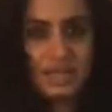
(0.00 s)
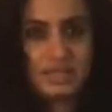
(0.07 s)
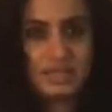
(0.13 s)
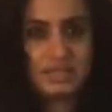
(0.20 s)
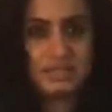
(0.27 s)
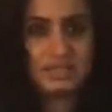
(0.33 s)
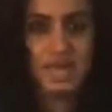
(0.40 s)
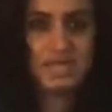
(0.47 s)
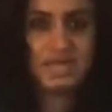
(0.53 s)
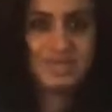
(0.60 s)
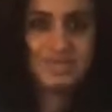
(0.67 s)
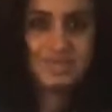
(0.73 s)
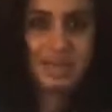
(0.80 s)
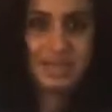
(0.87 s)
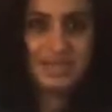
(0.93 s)

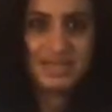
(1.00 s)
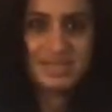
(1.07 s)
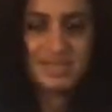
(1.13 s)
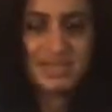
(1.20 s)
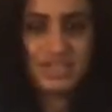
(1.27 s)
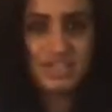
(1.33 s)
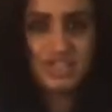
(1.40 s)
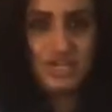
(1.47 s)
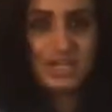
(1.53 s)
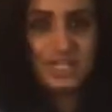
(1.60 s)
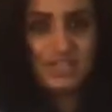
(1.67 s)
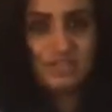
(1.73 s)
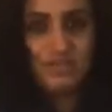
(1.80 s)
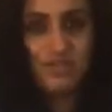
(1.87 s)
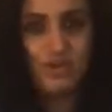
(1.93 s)
Chinese medicine and
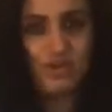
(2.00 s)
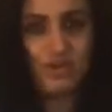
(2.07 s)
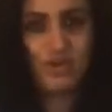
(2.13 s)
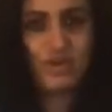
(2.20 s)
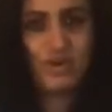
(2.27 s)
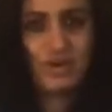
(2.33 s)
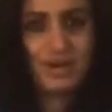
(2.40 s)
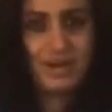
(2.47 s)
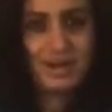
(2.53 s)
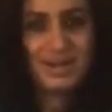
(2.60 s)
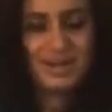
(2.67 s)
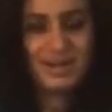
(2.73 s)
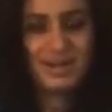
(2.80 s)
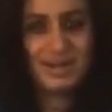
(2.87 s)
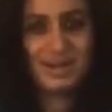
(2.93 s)
Chinese folklore,
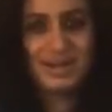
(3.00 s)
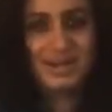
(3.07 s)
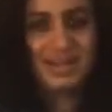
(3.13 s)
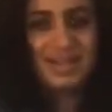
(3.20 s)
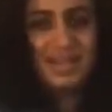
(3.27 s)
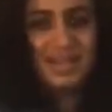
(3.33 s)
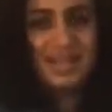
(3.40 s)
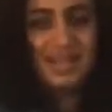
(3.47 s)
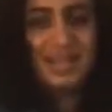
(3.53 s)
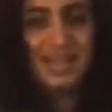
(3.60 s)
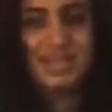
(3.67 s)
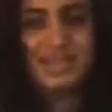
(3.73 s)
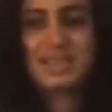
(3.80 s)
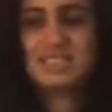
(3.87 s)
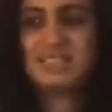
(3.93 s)

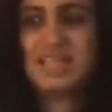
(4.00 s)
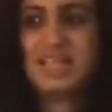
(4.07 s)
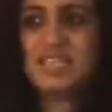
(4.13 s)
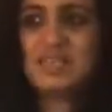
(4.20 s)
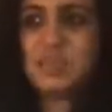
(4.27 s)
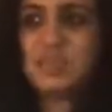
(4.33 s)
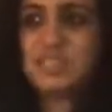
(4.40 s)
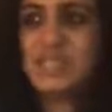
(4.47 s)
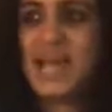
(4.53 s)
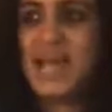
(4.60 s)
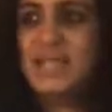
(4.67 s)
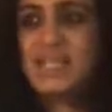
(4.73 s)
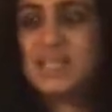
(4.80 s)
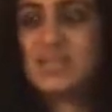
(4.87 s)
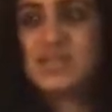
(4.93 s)
and they're seen as
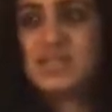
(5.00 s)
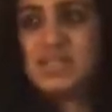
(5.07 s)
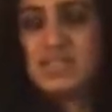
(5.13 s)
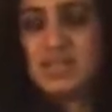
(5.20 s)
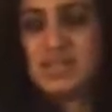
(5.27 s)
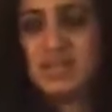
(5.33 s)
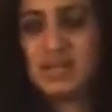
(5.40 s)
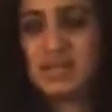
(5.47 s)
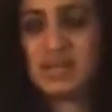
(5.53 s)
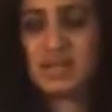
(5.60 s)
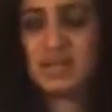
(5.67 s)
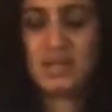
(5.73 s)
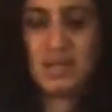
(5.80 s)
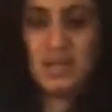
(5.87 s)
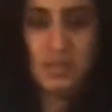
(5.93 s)
protectors
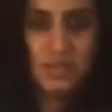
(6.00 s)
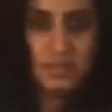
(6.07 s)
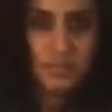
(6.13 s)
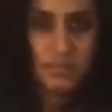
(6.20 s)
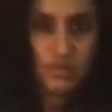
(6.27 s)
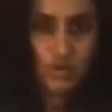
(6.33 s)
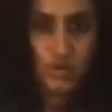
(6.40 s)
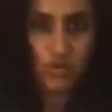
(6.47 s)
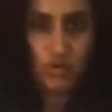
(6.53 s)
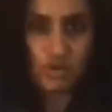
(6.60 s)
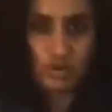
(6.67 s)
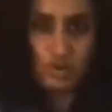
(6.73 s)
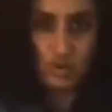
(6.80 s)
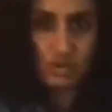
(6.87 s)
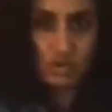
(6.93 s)
over
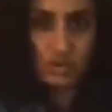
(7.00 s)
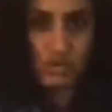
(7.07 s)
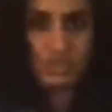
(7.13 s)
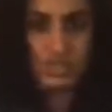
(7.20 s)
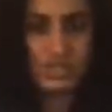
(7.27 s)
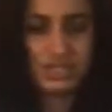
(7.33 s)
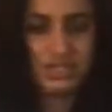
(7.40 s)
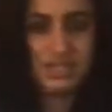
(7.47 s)
the world.